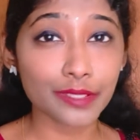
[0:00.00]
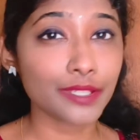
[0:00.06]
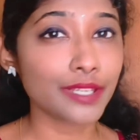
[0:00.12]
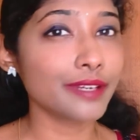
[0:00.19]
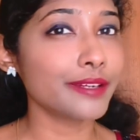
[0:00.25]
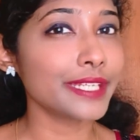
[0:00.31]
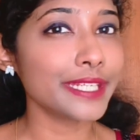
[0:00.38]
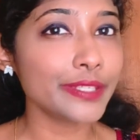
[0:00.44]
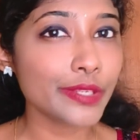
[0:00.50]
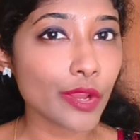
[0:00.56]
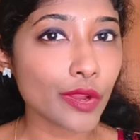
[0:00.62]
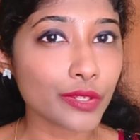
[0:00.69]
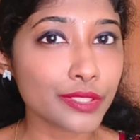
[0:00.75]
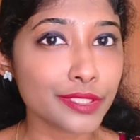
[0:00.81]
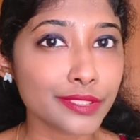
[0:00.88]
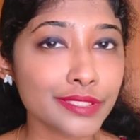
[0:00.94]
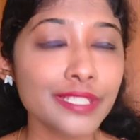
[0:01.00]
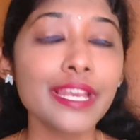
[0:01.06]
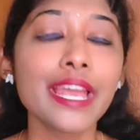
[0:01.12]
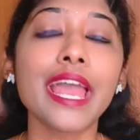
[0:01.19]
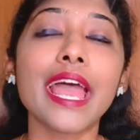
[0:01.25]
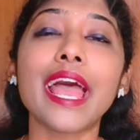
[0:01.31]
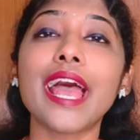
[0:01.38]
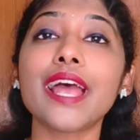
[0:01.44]
curly doctor
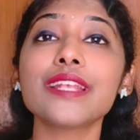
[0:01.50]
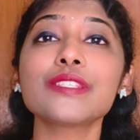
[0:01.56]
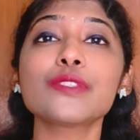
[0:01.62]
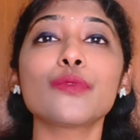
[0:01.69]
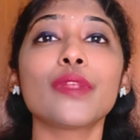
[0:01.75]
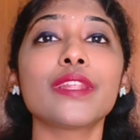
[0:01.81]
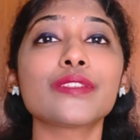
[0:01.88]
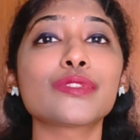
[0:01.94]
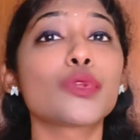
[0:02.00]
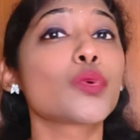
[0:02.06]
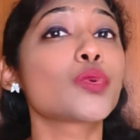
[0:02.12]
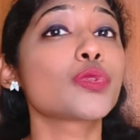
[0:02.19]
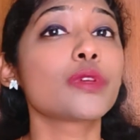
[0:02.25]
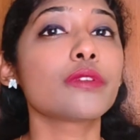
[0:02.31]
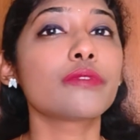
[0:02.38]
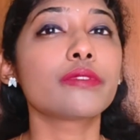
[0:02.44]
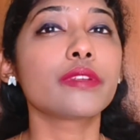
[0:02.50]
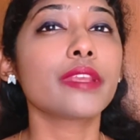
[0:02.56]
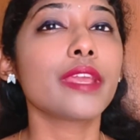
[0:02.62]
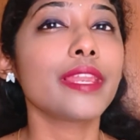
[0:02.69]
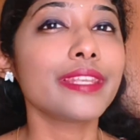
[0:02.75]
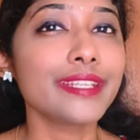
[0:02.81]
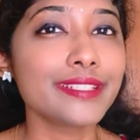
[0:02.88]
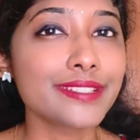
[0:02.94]
as well as those who are
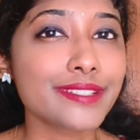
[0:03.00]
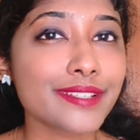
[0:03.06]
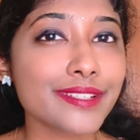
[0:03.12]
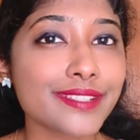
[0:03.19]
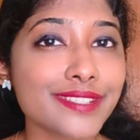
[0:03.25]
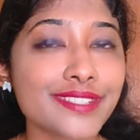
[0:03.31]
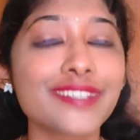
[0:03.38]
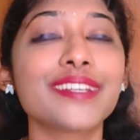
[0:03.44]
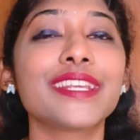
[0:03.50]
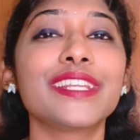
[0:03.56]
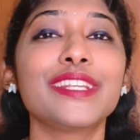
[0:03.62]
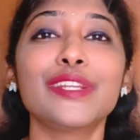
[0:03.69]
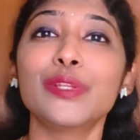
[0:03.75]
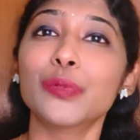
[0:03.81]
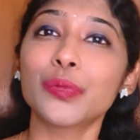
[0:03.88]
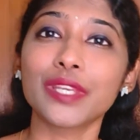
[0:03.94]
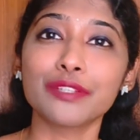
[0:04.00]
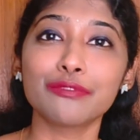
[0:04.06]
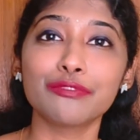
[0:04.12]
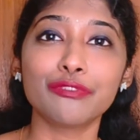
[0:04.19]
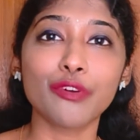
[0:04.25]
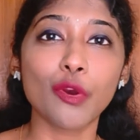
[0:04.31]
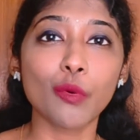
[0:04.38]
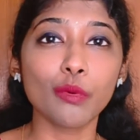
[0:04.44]
really interested in looking
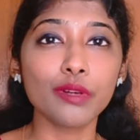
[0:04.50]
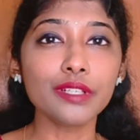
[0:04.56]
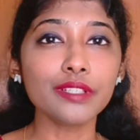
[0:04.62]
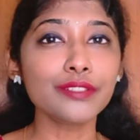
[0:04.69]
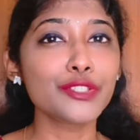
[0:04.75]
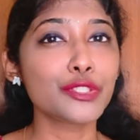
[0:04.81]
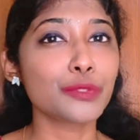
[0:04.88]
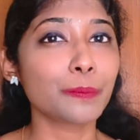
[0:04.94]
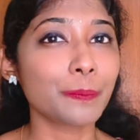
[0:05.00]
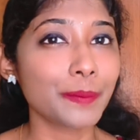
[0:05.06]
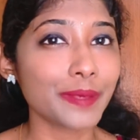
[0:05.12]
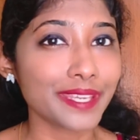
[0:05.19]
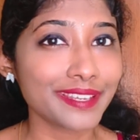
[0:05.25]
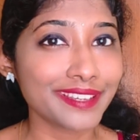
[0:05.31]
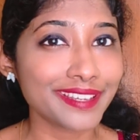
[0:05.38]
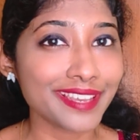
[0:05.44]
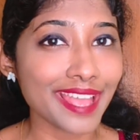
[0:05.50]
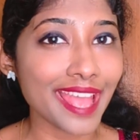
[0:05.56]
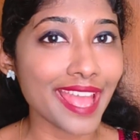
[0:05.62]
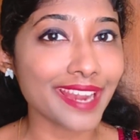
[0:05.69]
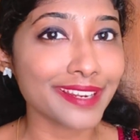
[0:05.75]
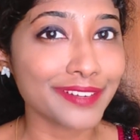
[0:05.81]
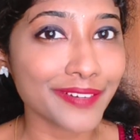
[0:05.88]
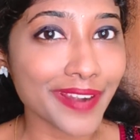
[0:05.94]
forward to pick
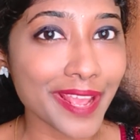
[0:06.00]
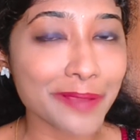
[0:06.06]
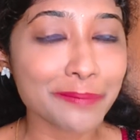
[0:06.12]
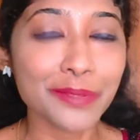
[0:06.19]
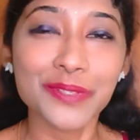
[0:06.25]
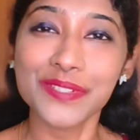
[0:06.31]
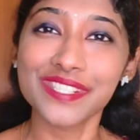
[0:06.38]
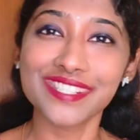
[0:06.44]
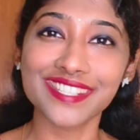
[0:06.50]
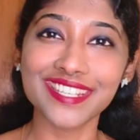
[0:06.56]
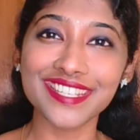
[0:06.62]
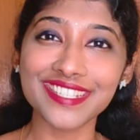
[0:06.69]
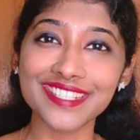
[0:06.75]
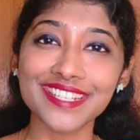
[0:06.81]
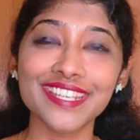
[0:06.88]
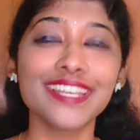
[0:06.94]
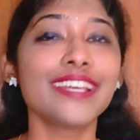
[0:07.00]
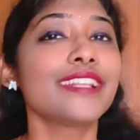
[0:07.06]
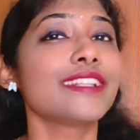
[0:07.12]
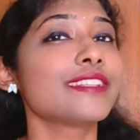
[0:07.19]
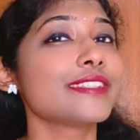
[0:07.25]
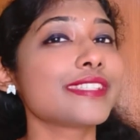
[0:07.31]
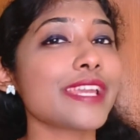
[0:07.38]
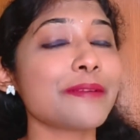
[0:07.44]
and grab your seat.
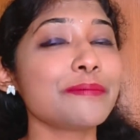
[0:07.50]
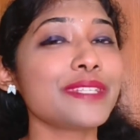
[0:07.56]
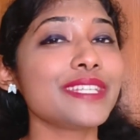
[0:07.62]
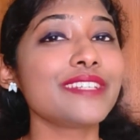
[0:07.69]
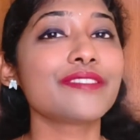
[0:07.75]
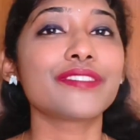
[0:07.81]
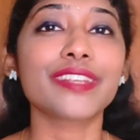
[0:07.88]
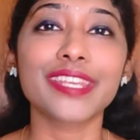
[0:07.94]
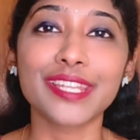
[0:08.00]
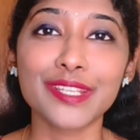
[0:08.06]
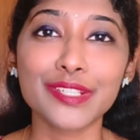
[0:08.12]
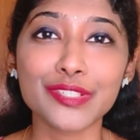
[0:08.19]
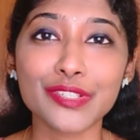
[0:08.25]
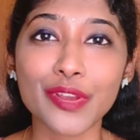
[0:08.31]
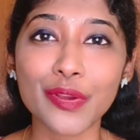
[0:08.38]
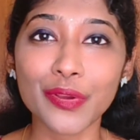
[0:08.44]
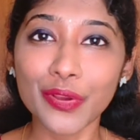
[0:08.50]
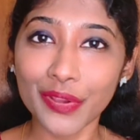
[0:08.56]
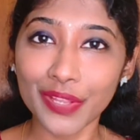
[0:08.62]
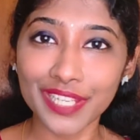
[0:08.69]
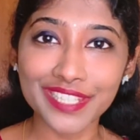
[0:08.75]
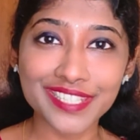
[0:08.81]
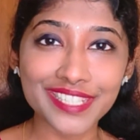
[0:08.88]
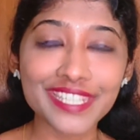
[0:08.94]
This is MD Radiation
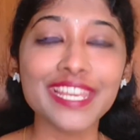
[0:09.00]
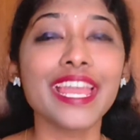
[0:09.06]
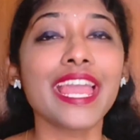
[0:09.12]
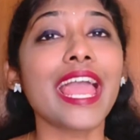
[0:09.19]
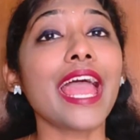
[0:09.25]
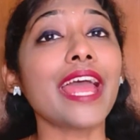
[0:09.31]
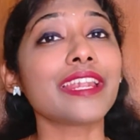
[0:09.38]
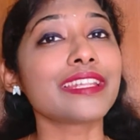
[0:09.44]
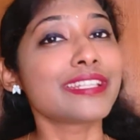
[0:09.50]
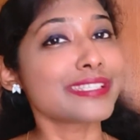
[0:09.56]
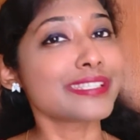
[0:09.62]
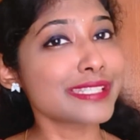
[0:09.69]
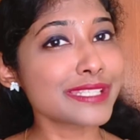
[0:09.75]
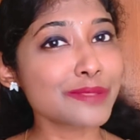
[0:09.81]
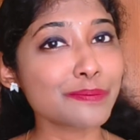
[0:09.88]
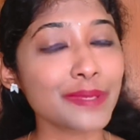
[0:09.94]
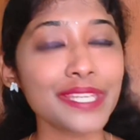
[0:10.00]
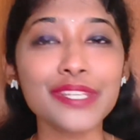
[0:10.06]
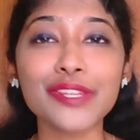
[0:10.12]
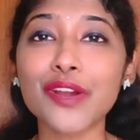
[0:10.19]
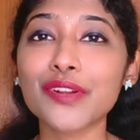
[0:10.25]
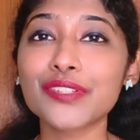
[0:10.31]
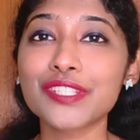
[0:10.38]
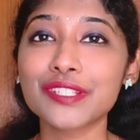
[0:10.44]
Oncology, and this is me,
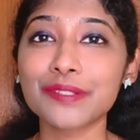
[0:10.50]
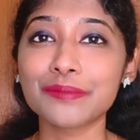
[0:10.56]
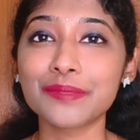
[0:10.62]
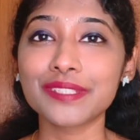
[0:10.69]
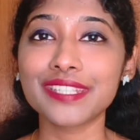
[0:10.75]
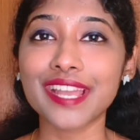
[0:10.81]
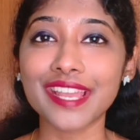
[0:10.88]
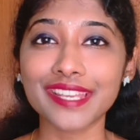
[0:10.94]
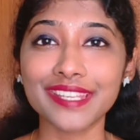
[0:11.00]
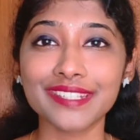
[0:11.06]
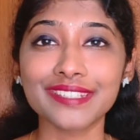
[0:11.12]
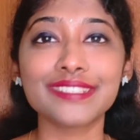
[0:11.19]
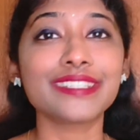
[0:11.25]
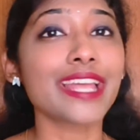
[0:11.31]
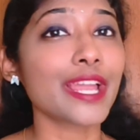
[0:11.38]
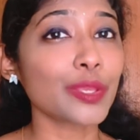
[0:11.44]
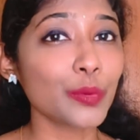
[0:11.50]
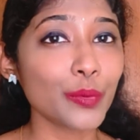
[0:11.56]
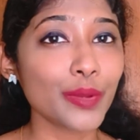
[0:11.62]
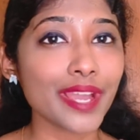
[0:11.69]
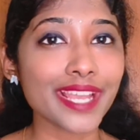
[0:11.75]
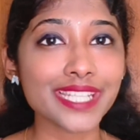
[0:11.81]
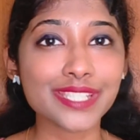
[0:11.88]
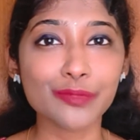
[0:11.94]
Dr. Amrita here. Thank you
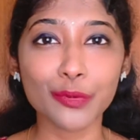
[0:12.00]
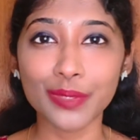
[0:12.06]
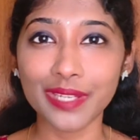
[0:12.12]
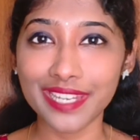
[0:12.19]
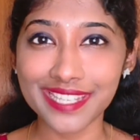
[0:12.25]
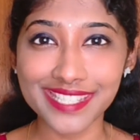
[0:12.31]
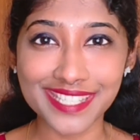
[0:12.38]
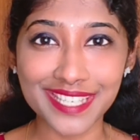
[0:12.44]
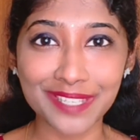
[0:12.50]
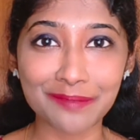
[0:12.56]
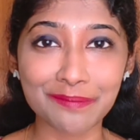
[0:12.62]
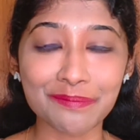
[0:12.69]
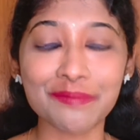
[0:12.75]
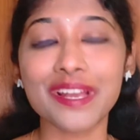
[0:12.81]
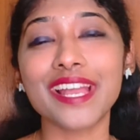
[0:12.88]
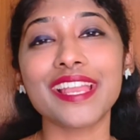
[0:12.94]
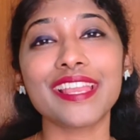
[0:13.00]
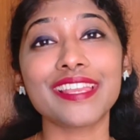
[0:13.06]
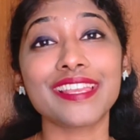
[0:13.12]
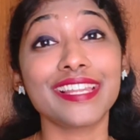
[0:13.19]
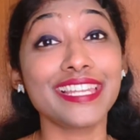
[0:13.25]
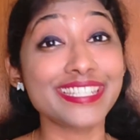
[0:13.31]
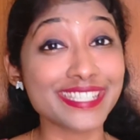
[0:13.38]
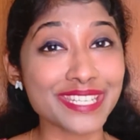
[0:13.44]
guys for listening
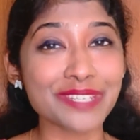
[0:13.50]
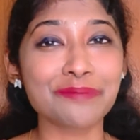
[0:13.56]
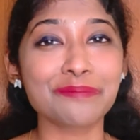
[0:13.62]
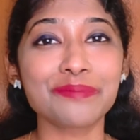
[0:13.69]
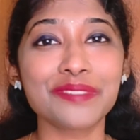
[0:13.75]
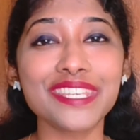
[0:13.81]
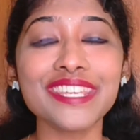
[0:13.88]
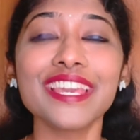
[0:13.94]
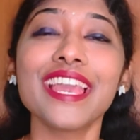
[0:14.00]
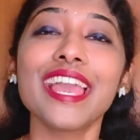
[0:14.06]
me.